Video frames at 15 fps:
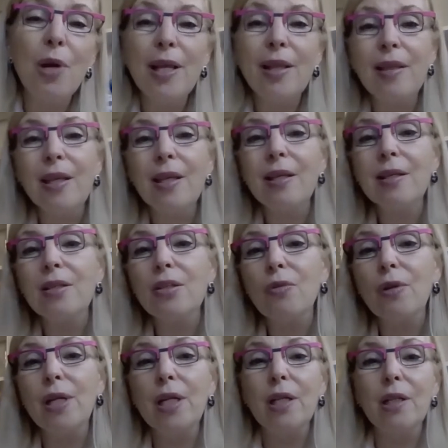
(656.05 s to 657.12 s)
I think, is
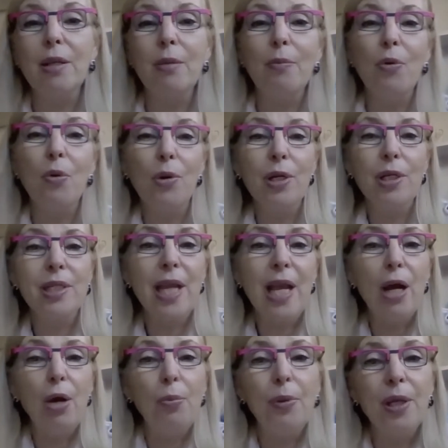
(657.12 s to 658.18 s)
critically important to
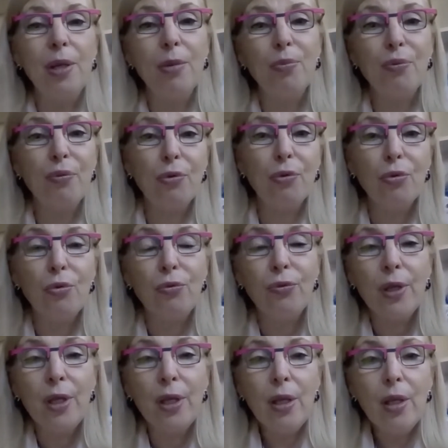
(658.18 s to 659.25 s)
helping improve
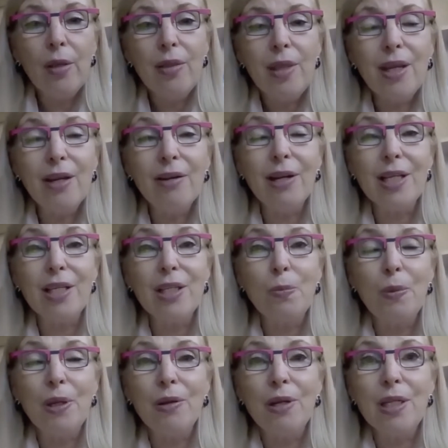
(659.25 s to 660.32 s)
their
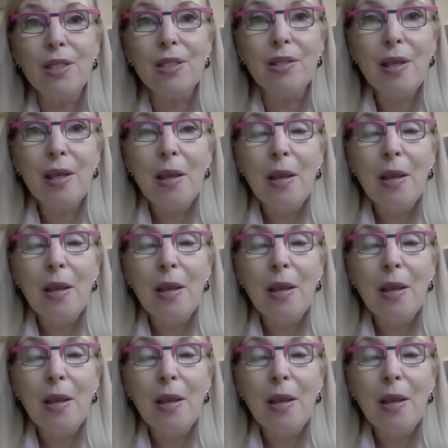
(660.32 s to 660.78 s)
experience.